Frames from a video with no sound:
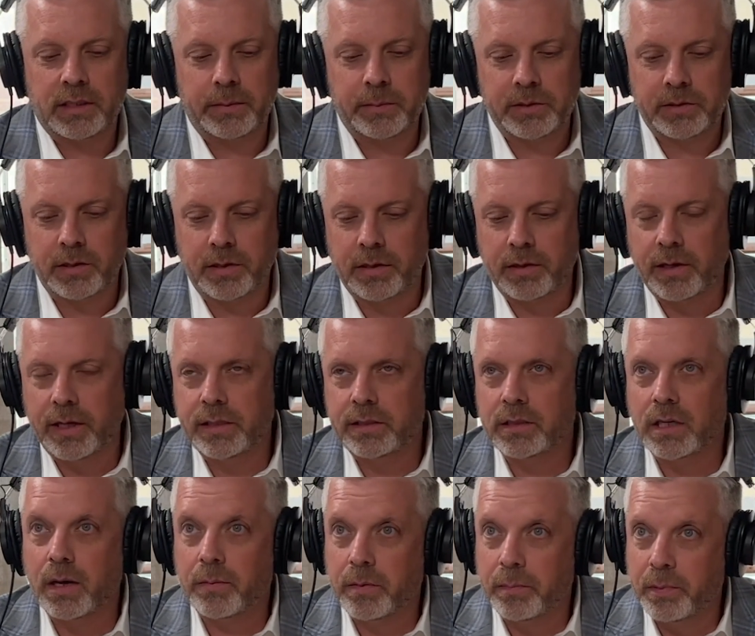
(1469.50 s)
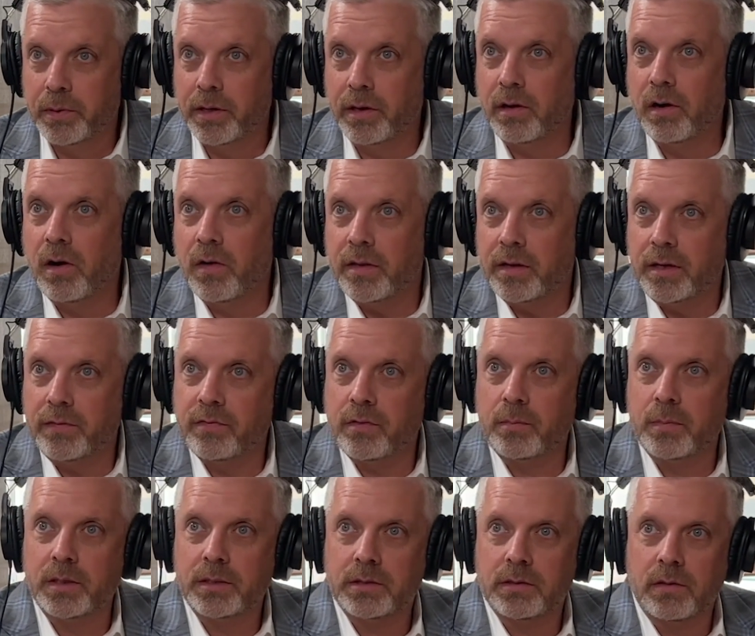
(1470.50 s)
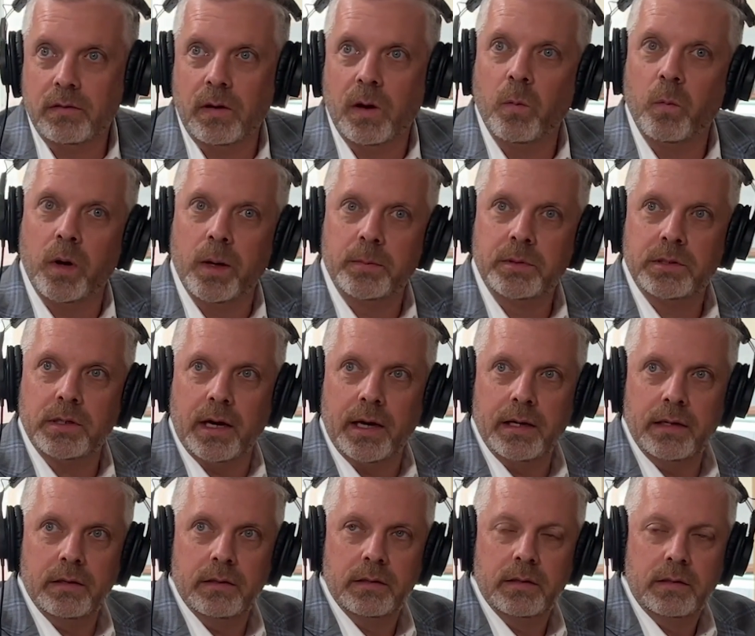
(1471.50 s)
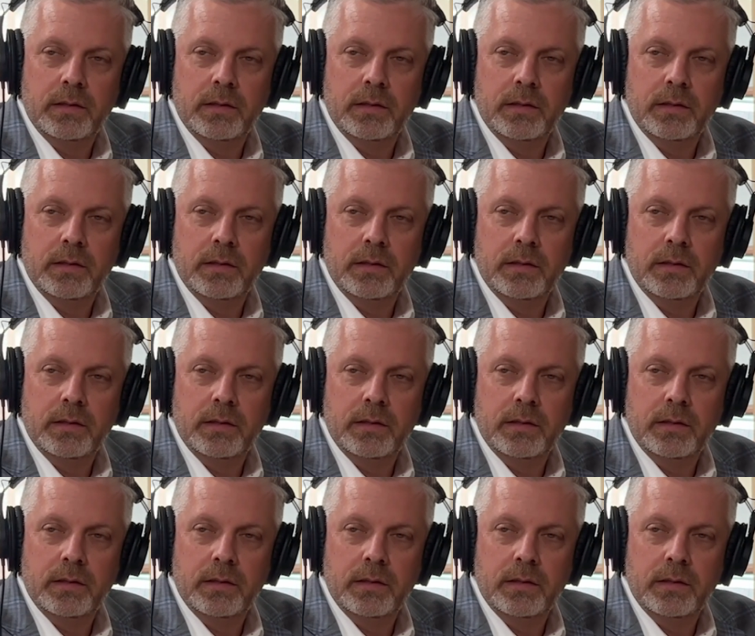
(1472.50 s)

team has done a great job of putting all that information on our website.